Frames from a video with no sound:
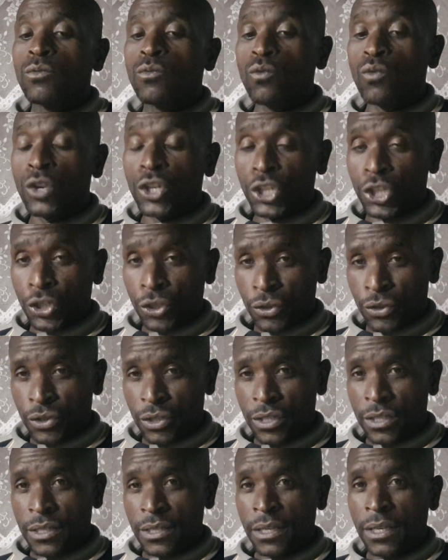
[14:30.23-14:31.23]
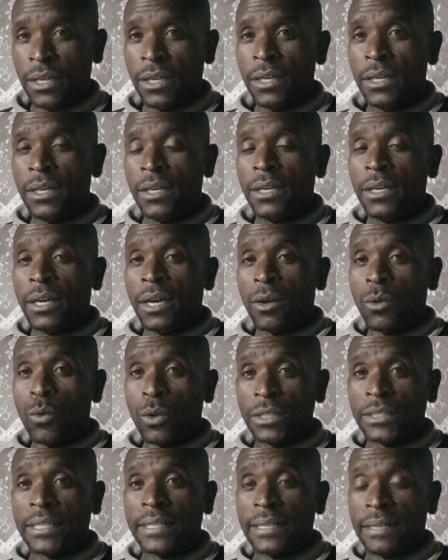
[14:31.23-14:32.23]
questions, and
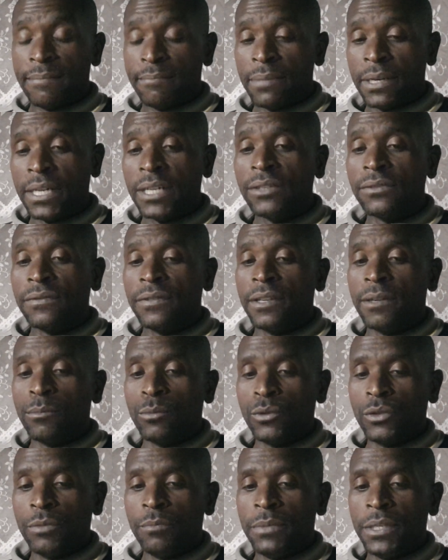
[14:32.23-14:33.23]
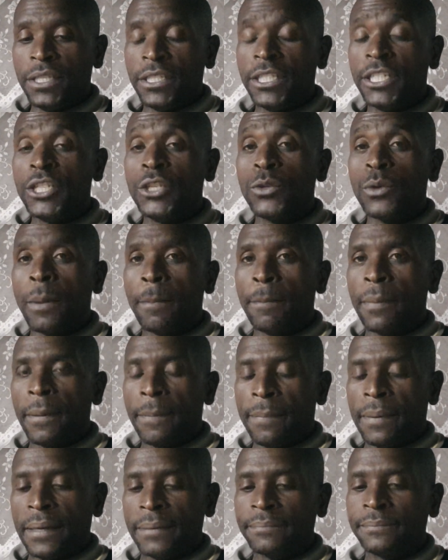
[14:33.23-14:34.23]
quite a number of them will be in your
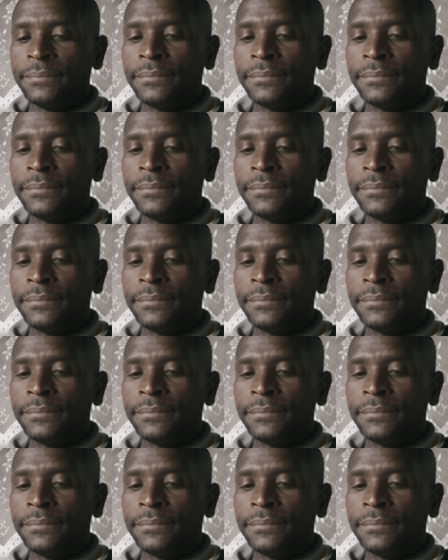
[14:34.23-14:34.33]
paper.